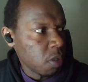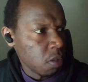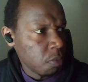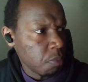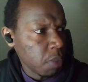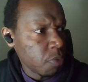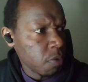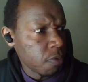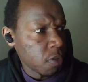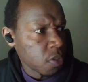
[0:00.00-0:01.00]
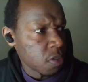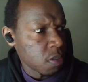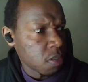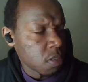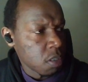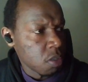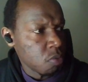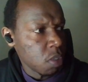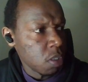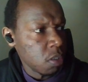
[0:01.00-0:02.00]
my preference, I
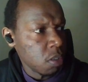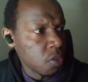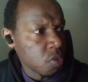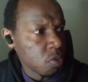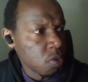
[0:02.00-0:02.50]
normally install